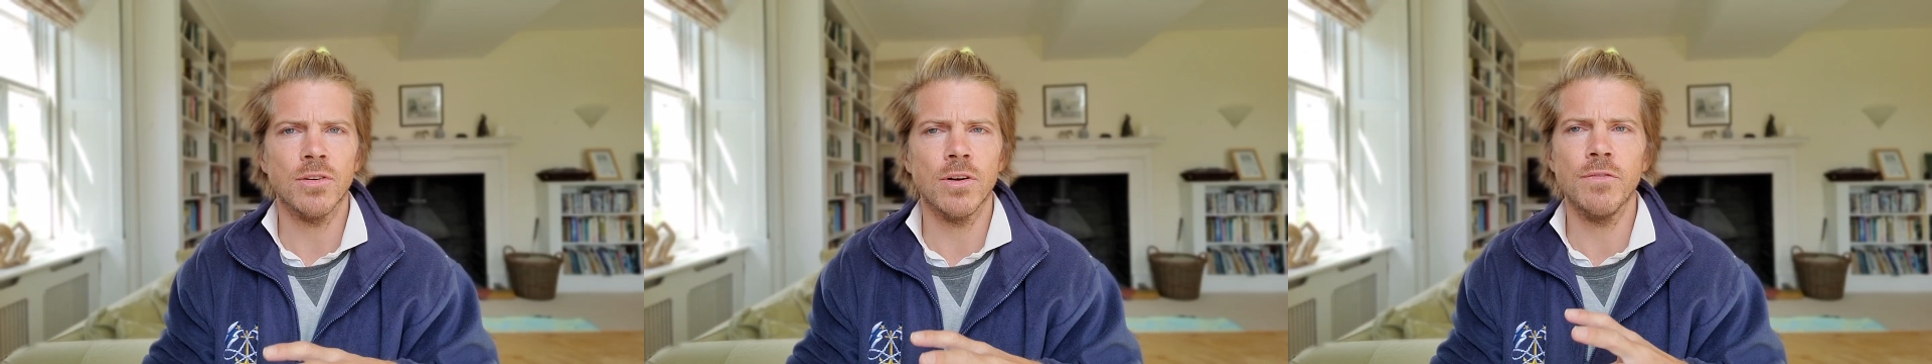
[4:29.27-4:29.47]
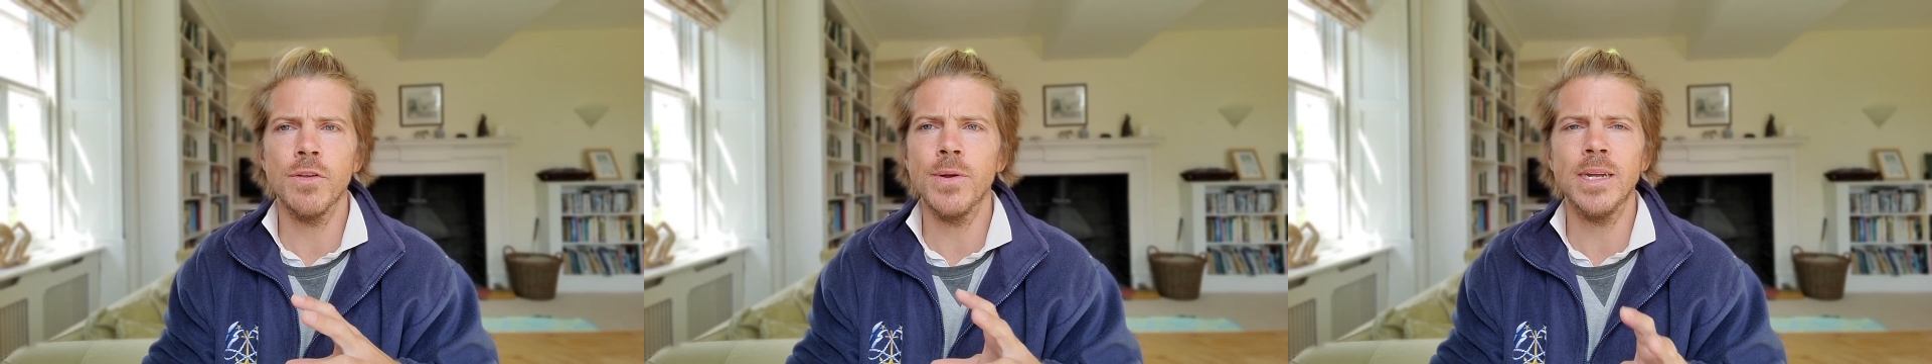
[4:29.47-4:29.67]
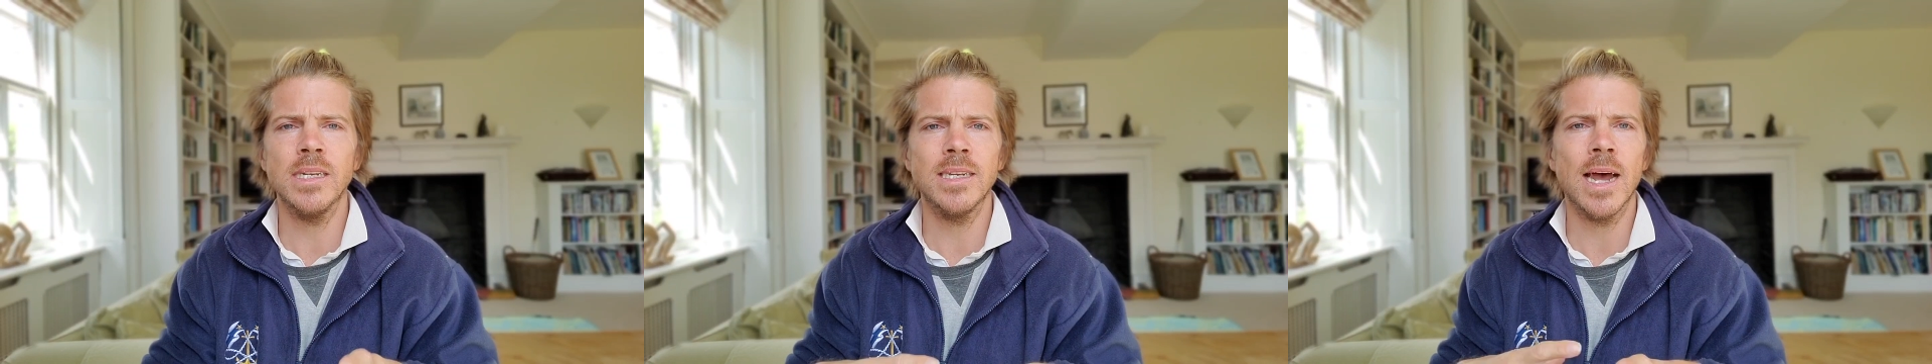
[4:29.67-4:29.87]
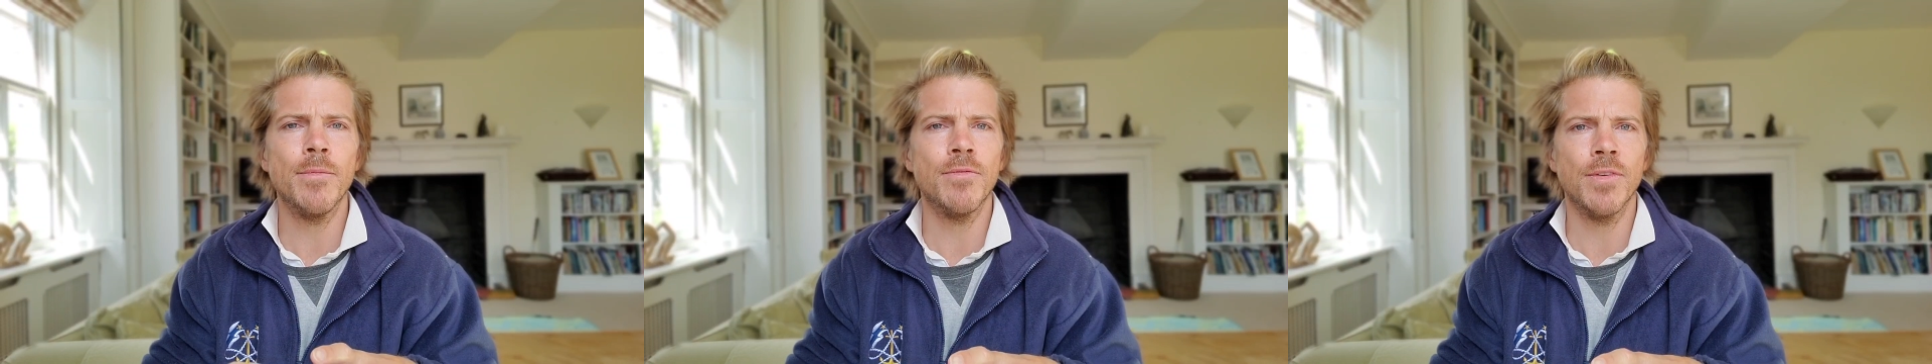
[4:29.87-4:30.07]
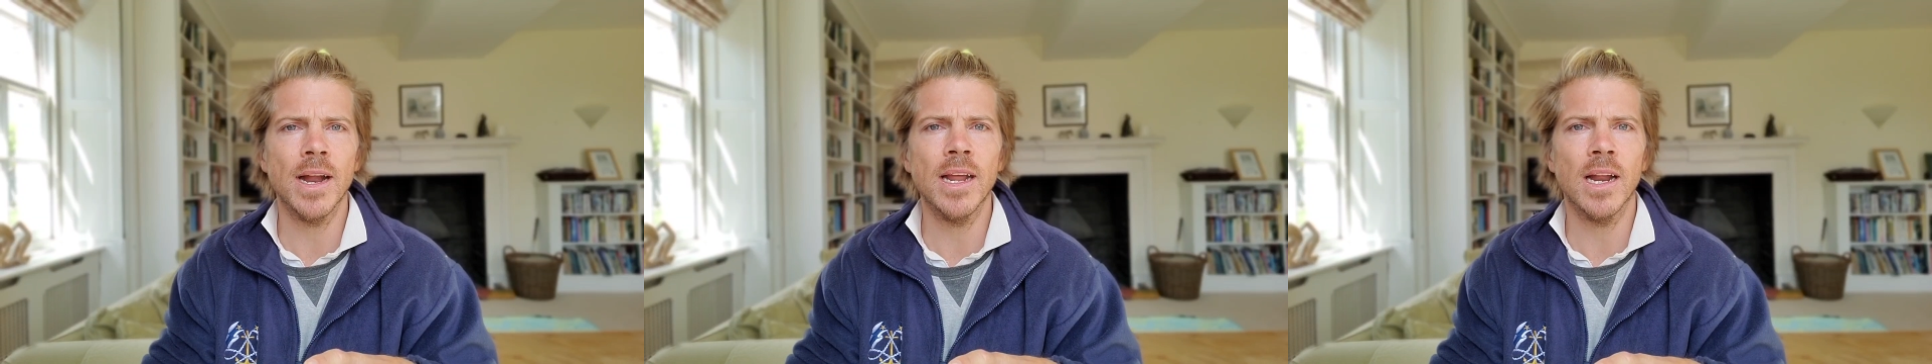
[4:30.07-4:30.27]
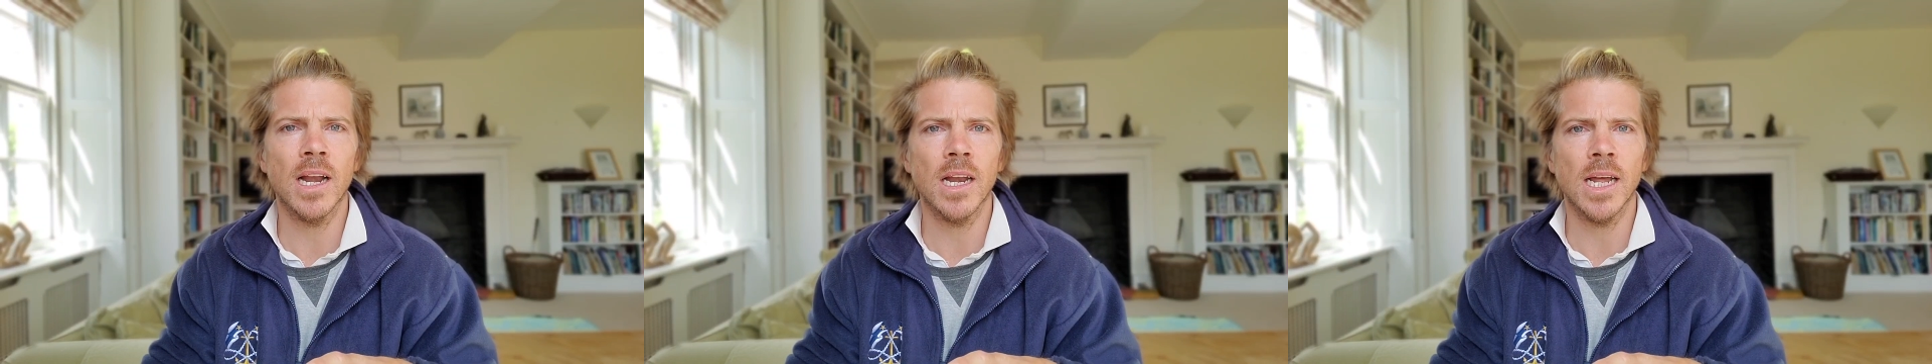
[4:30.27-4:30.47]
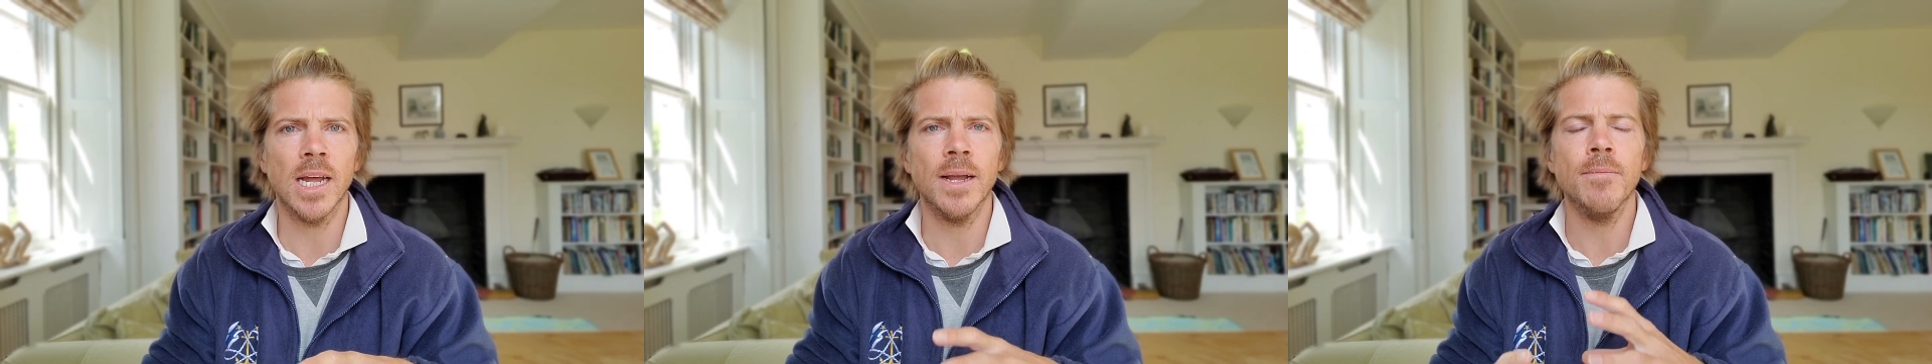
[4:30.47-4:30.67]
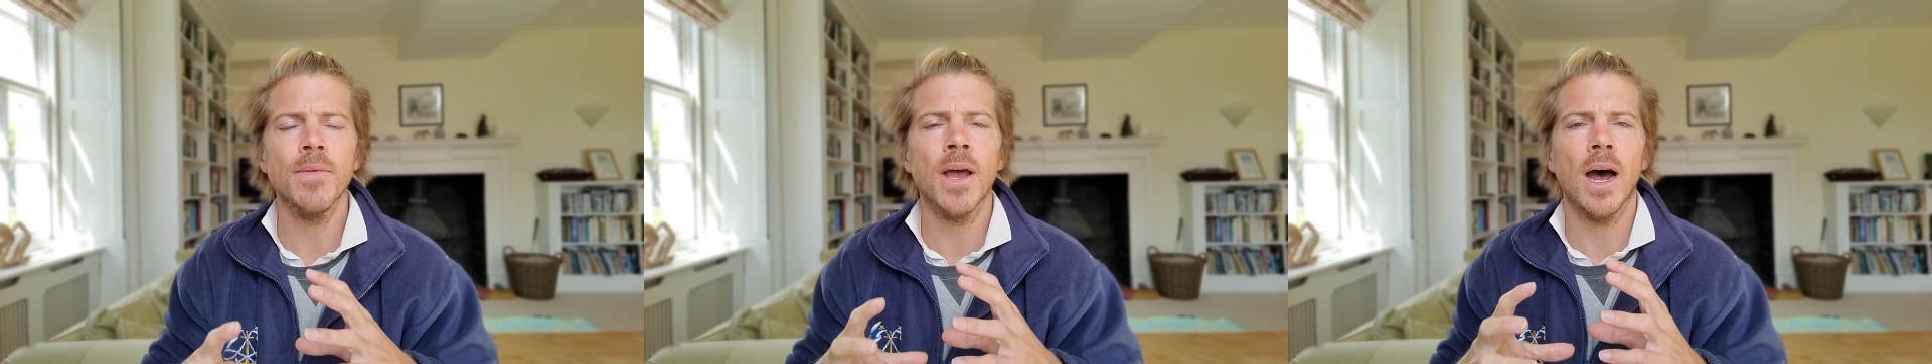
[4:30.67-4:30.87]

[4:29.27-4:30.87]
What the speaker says: Or if you eat salmon regularly,